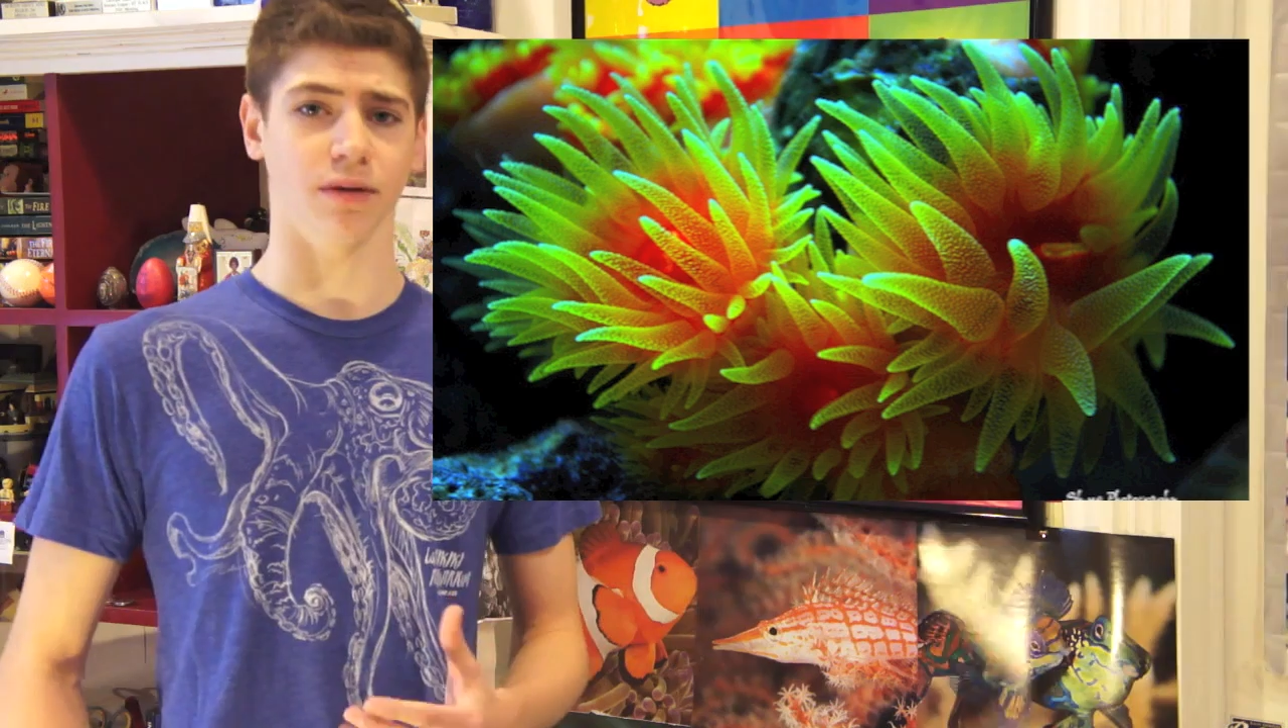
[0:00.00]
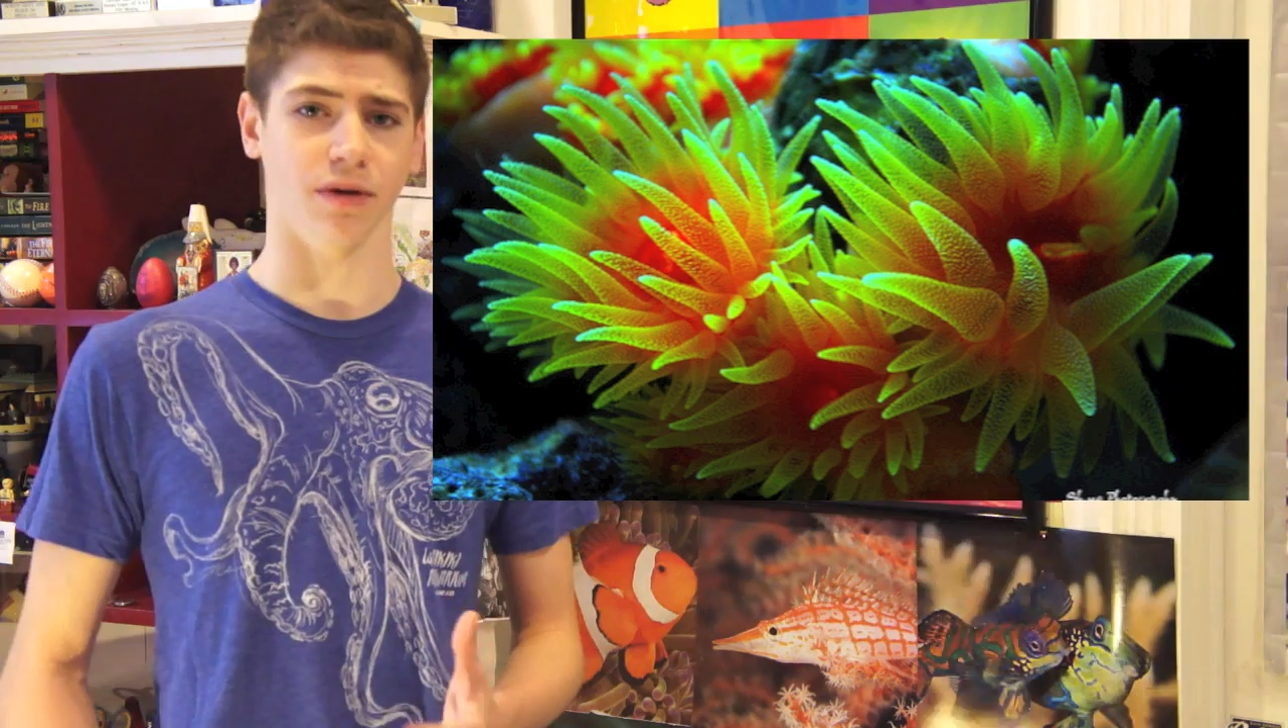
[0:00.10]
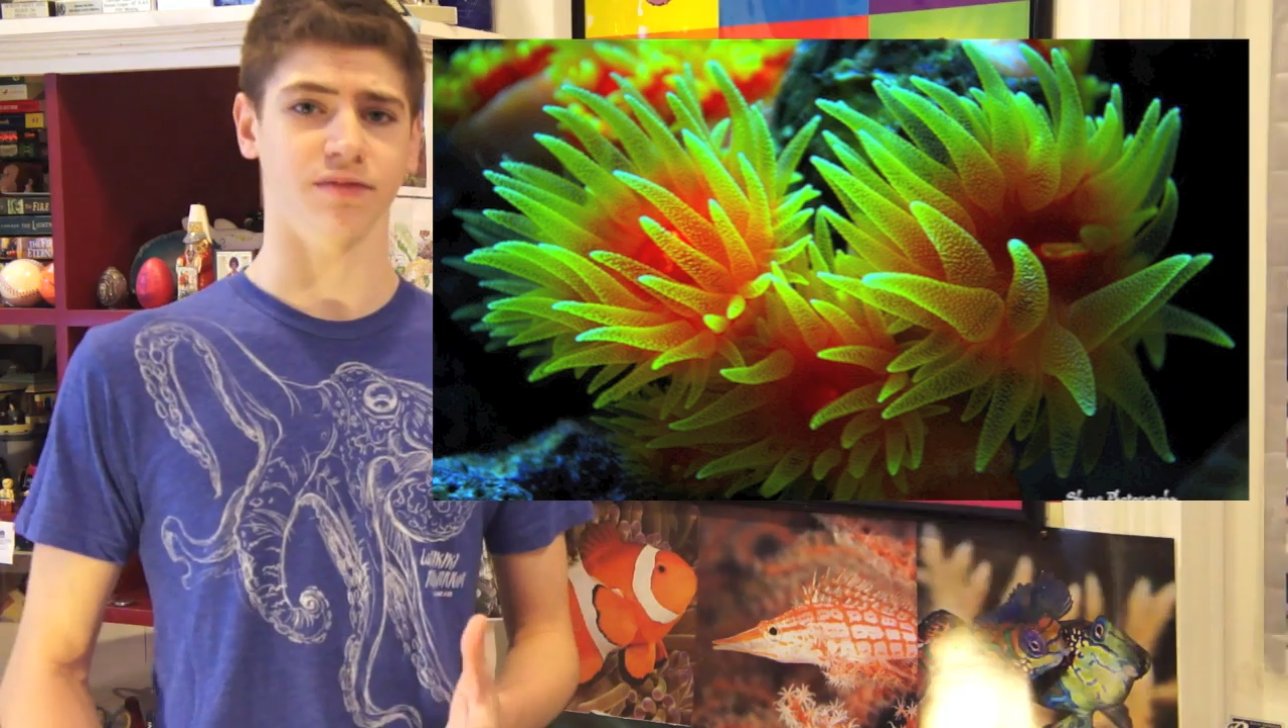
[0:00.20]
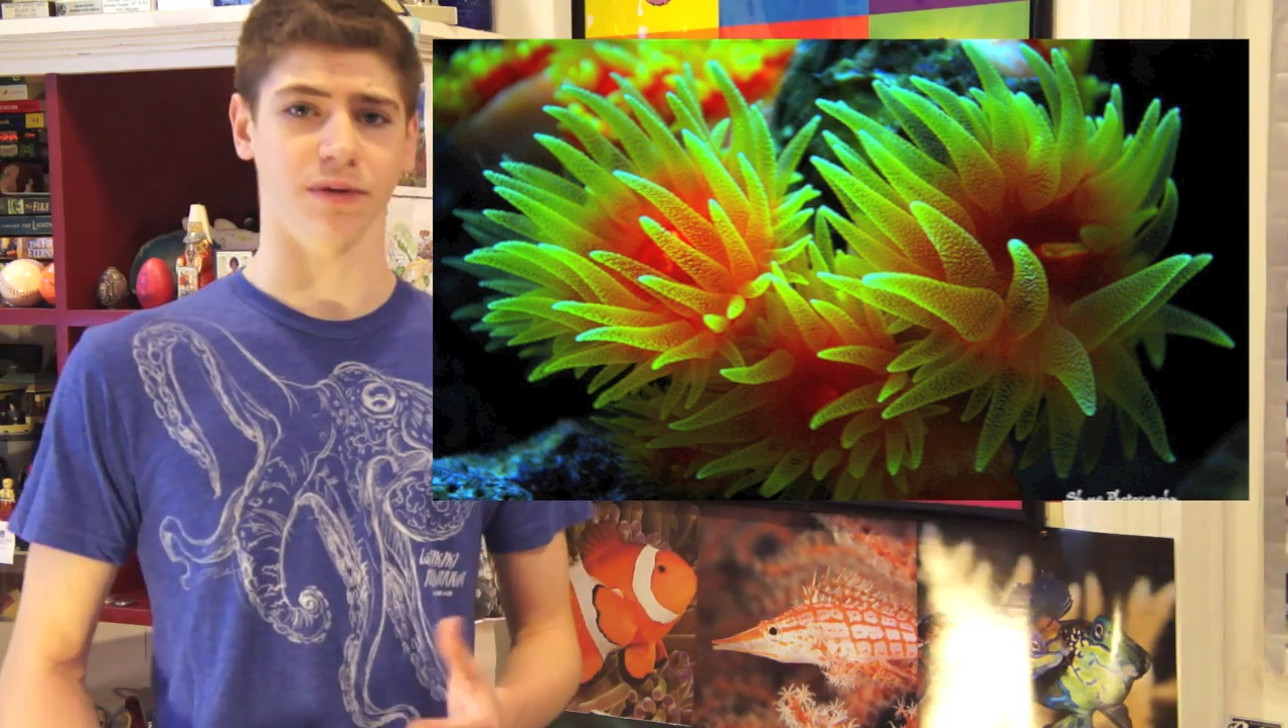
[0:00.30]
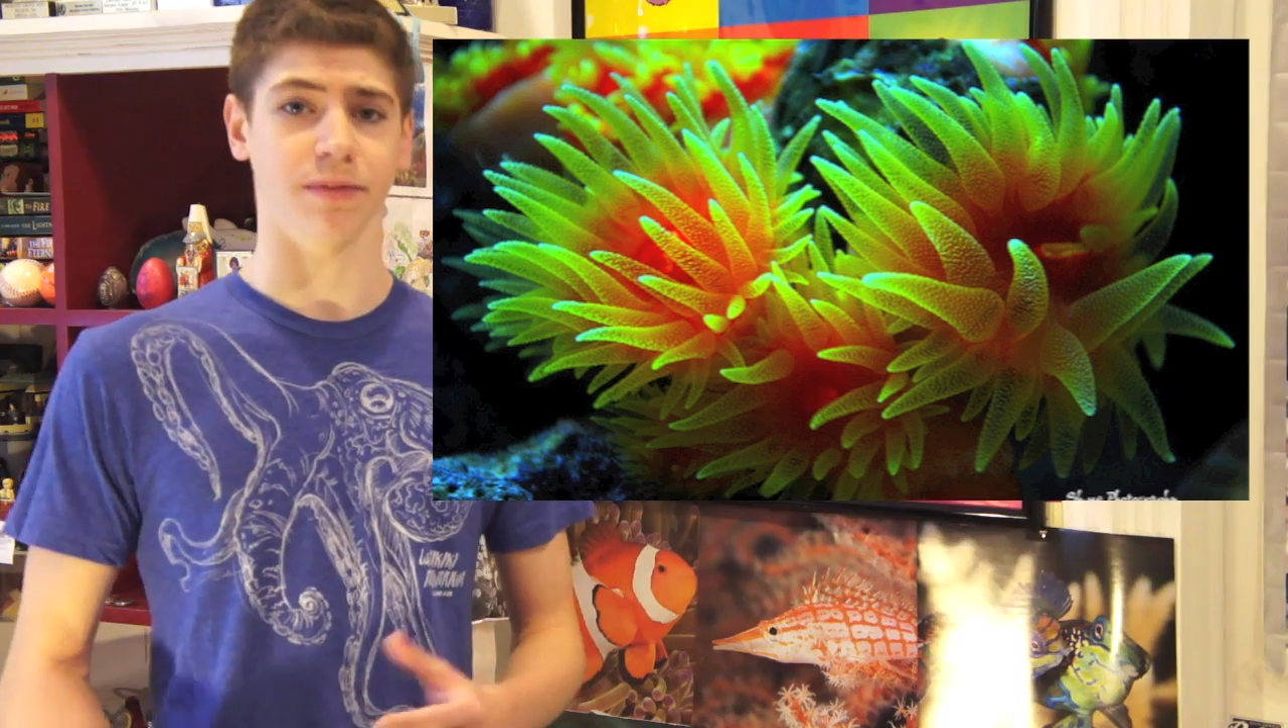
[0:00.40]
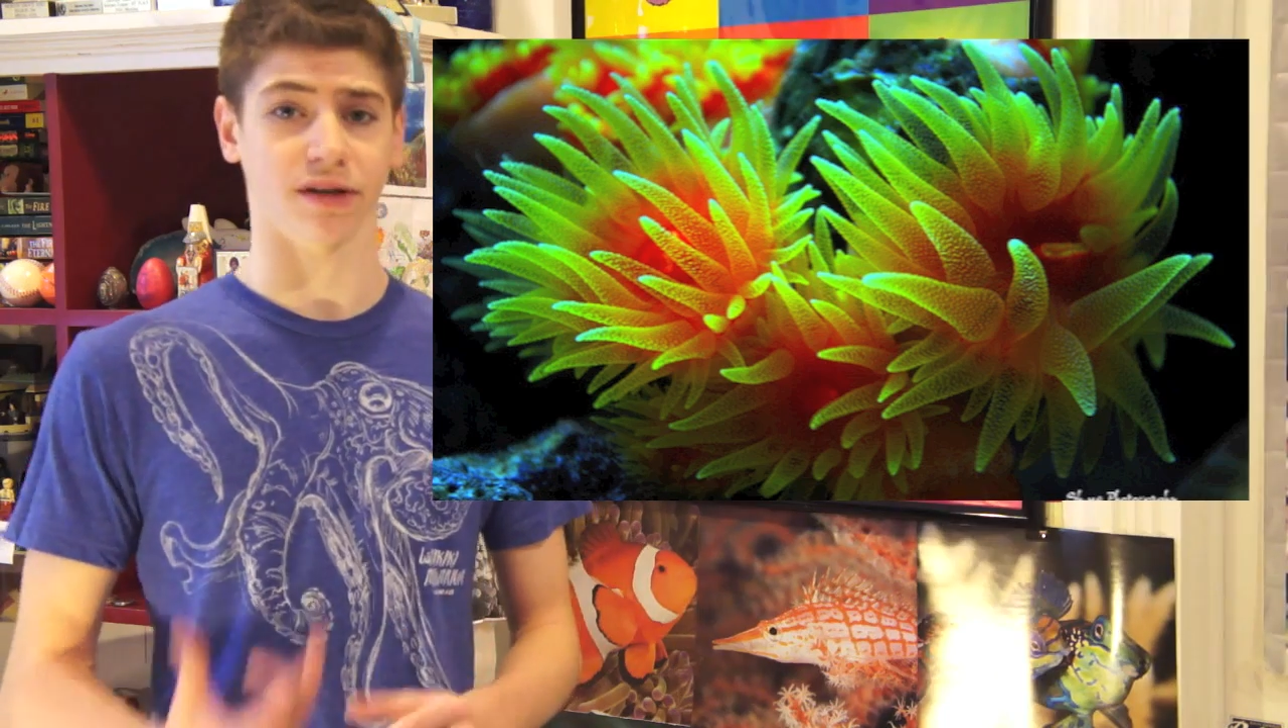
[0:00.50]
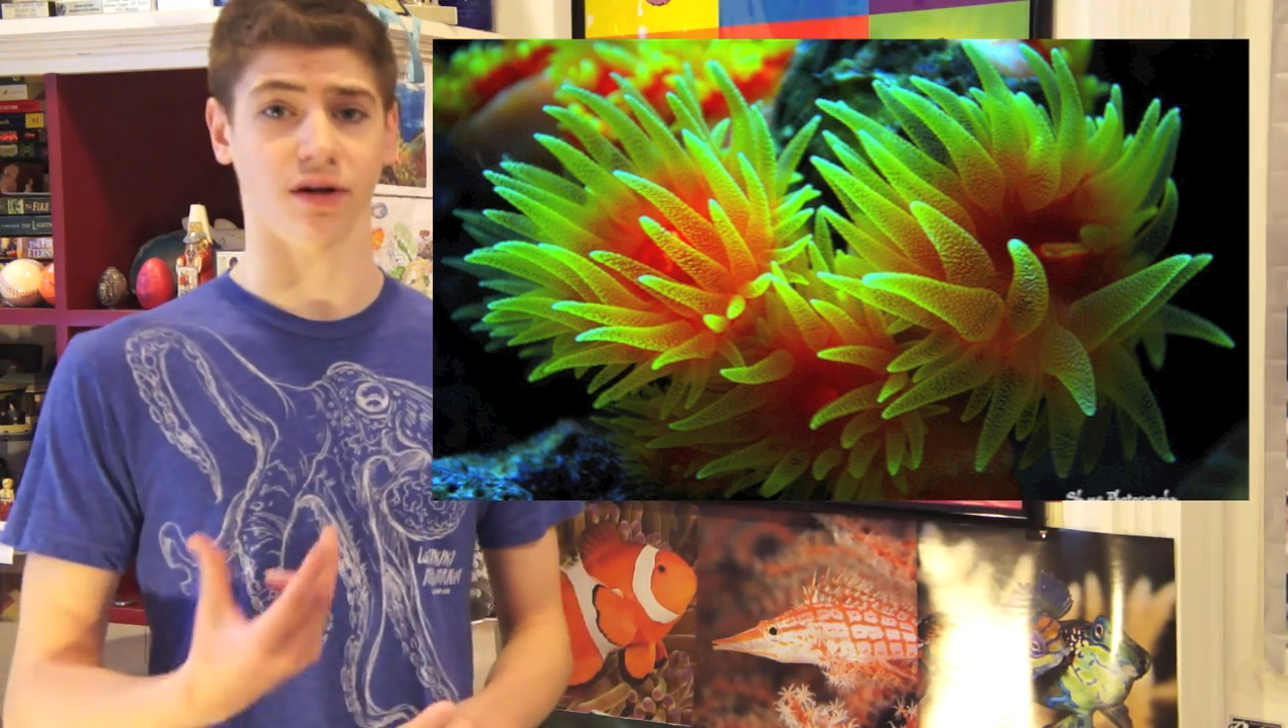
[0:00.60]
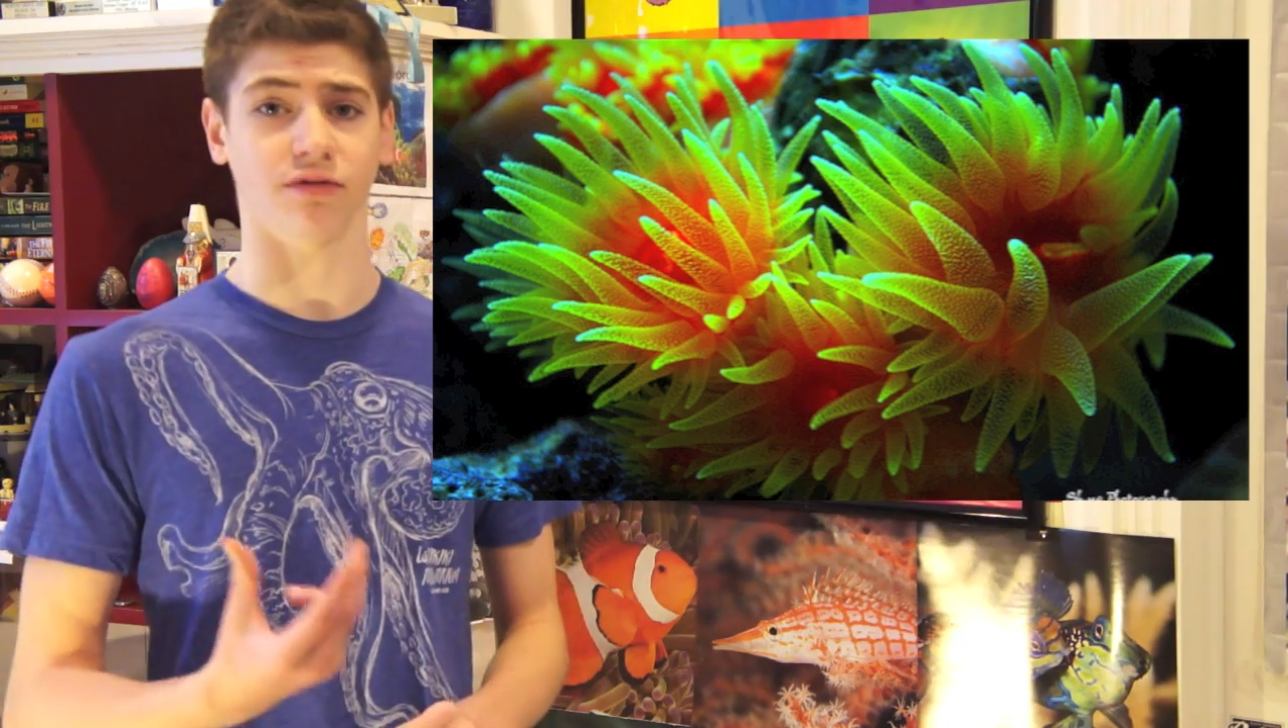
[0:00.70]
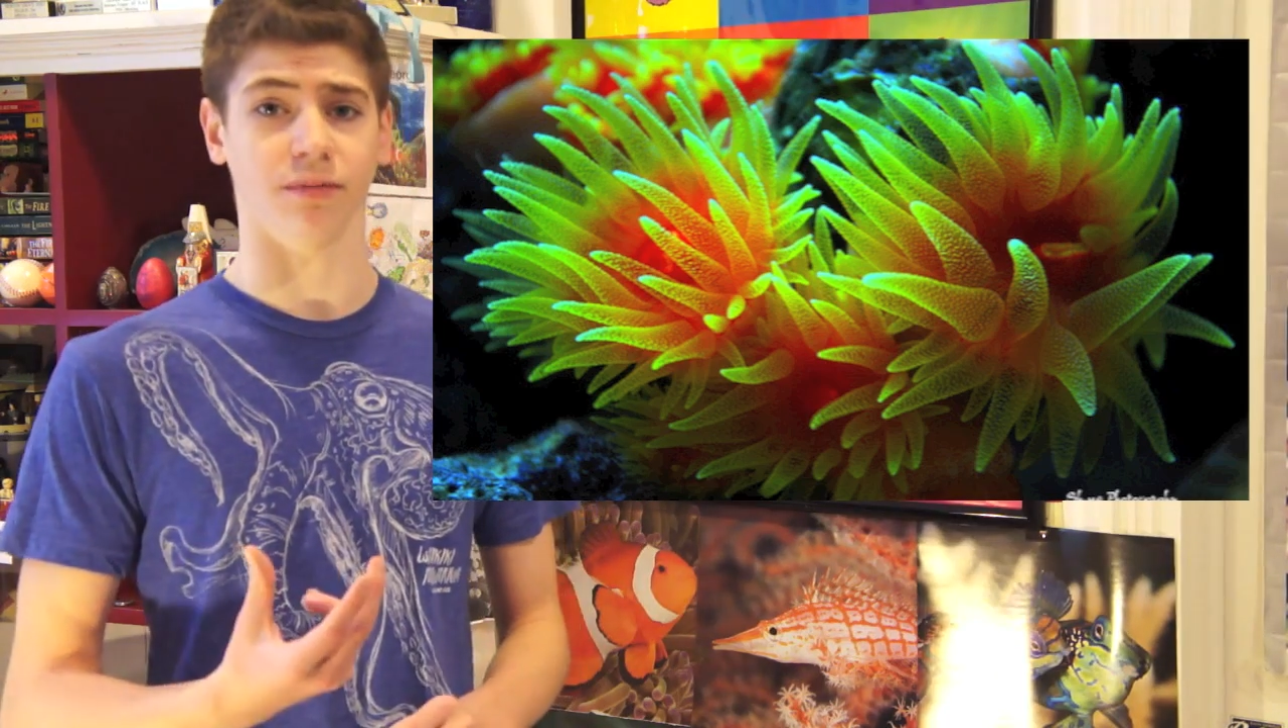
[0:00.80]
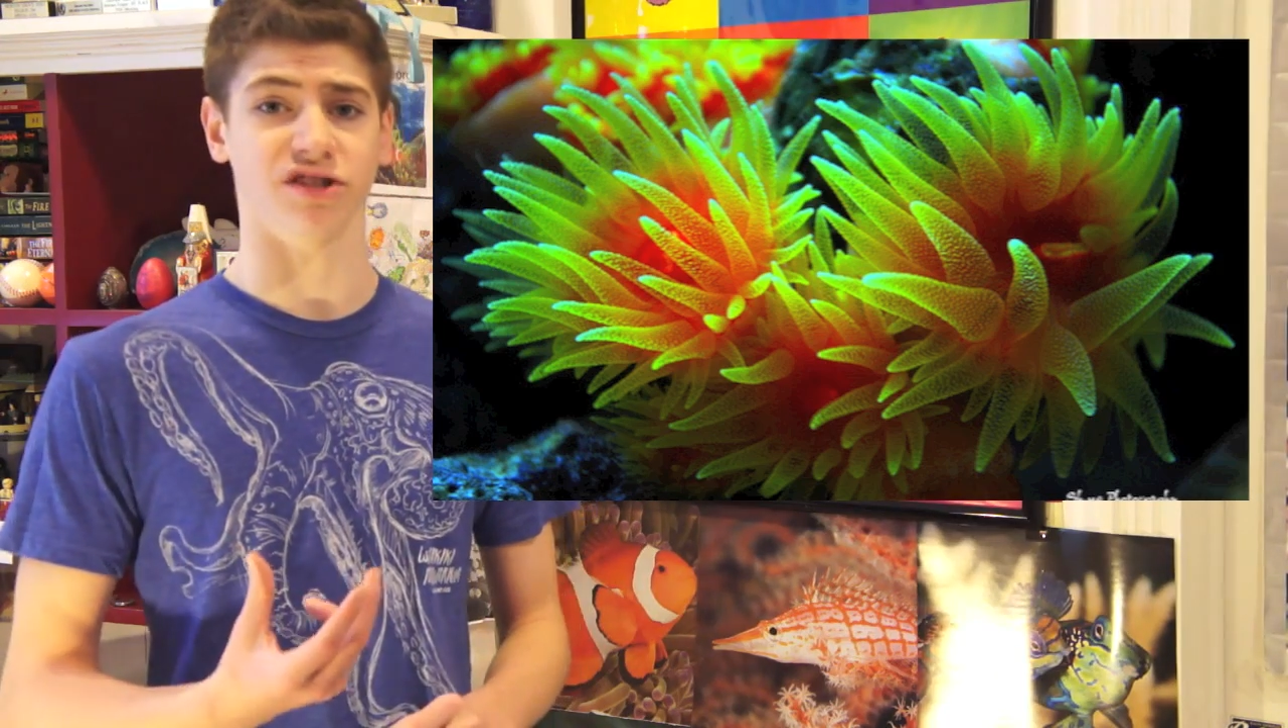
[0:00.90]
must be picked
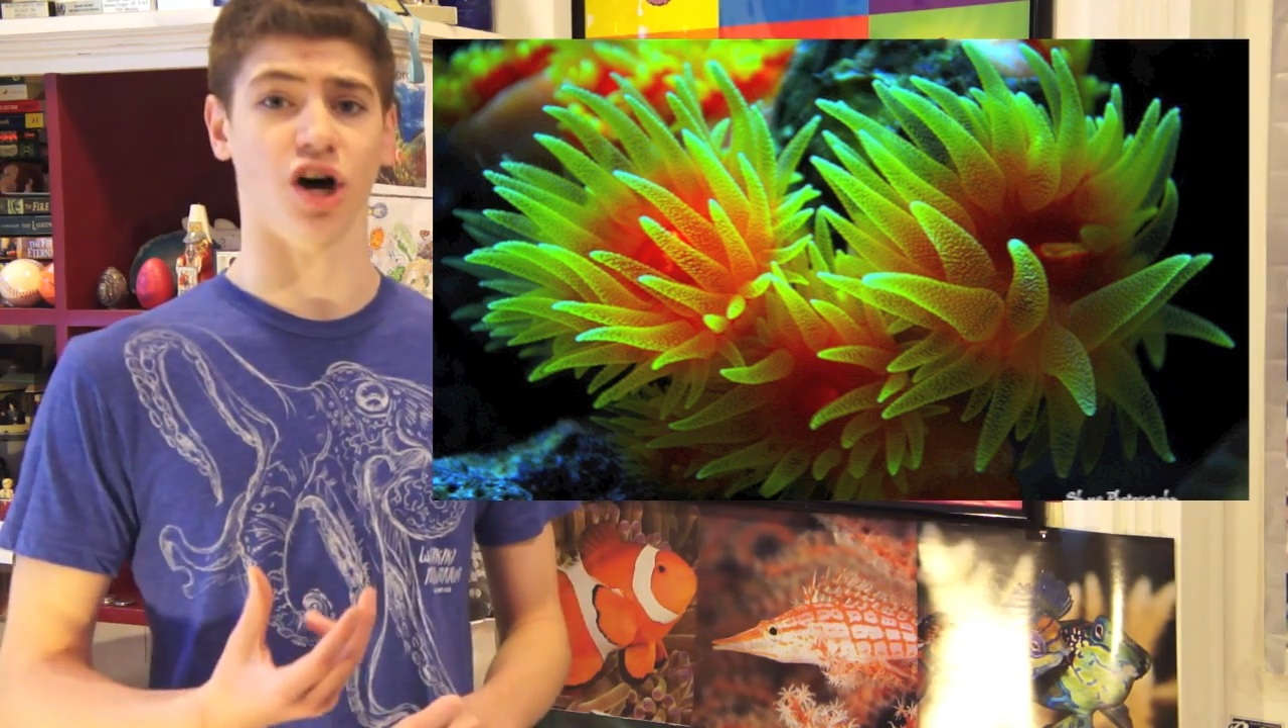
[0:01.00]
up from its